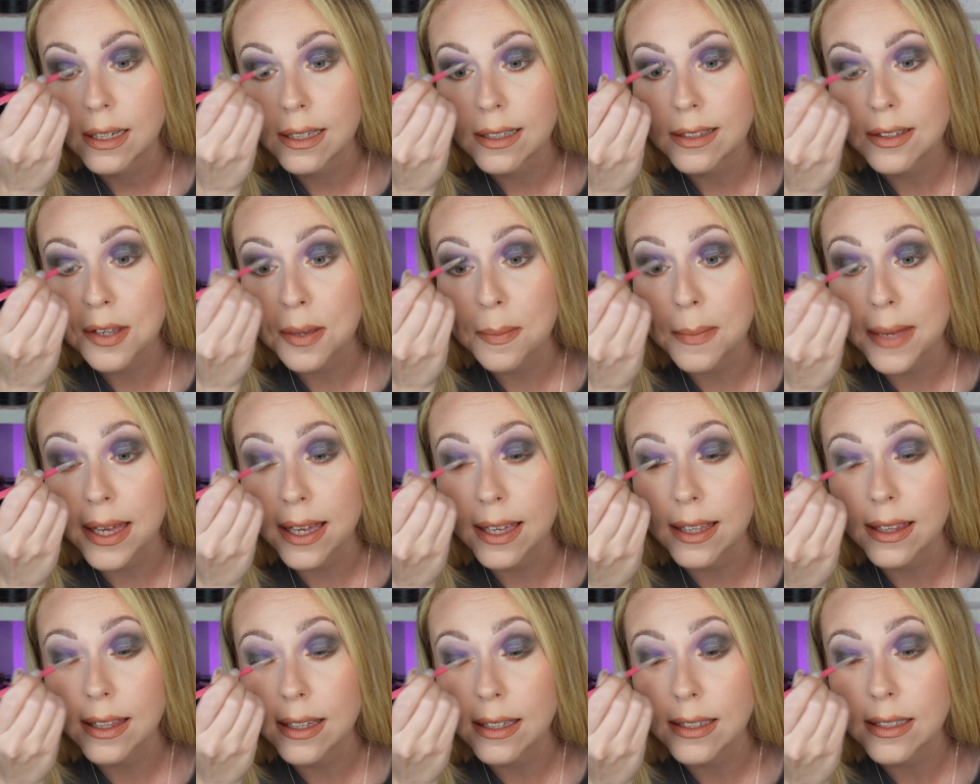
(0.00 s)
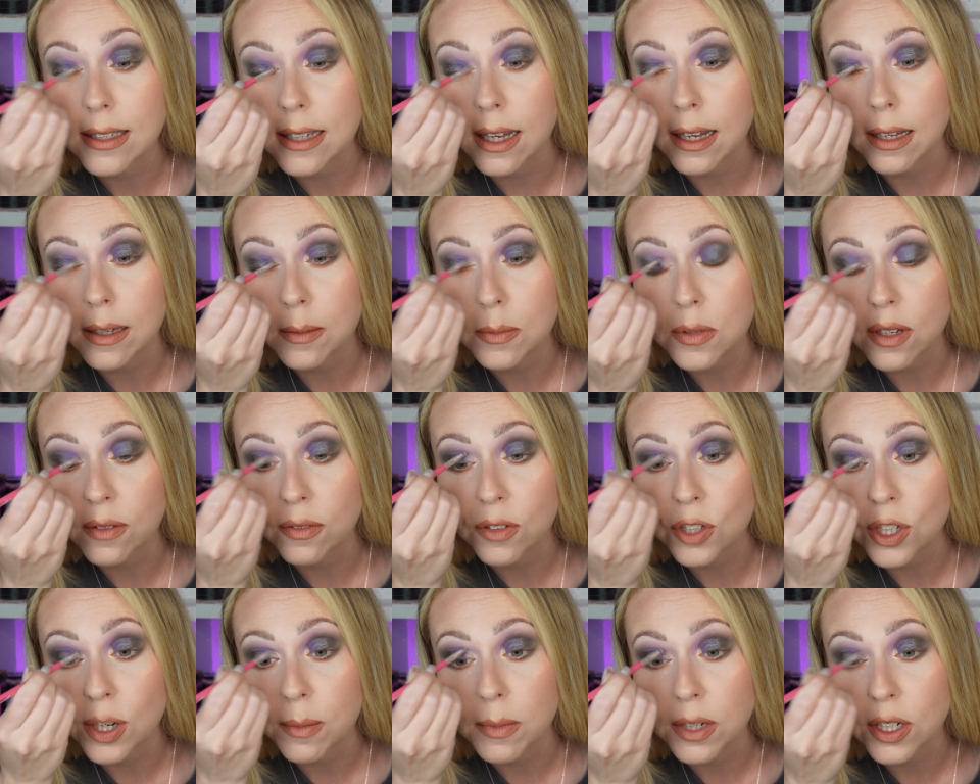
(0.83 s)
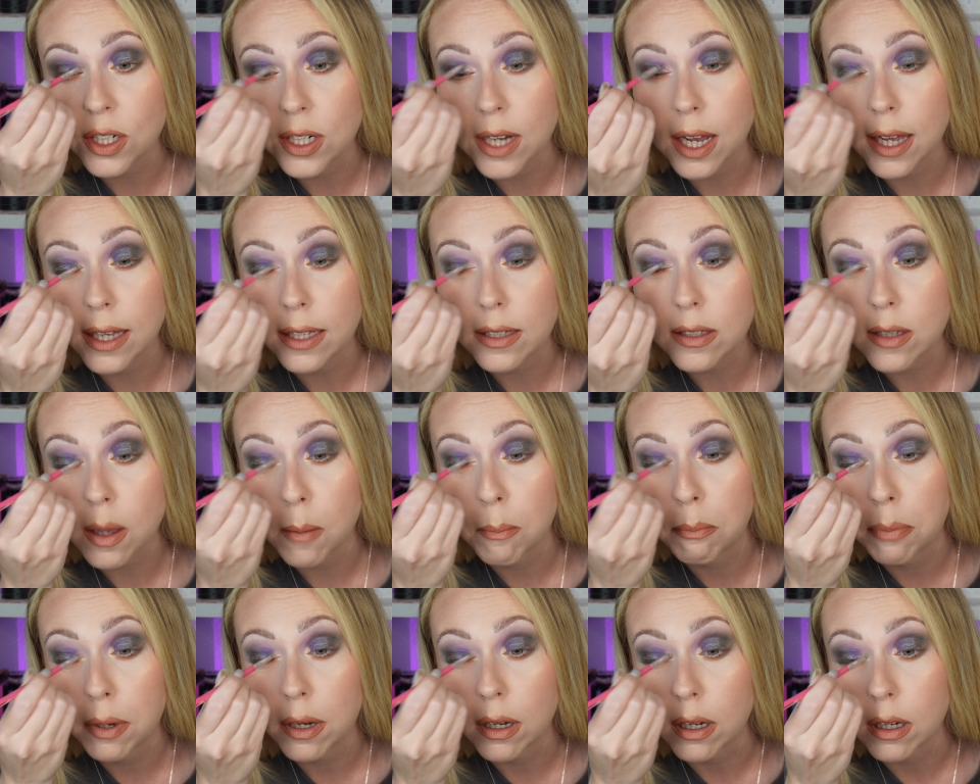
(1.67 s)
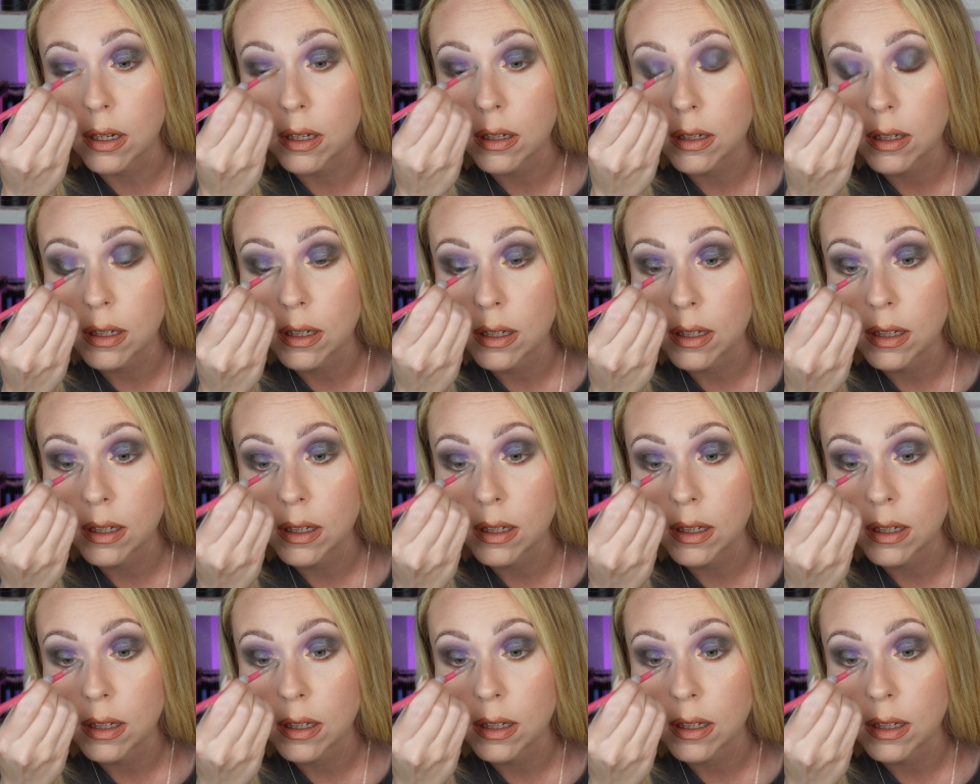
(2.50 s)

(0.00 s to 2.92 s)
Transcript: to me, these types of shimmer shades, but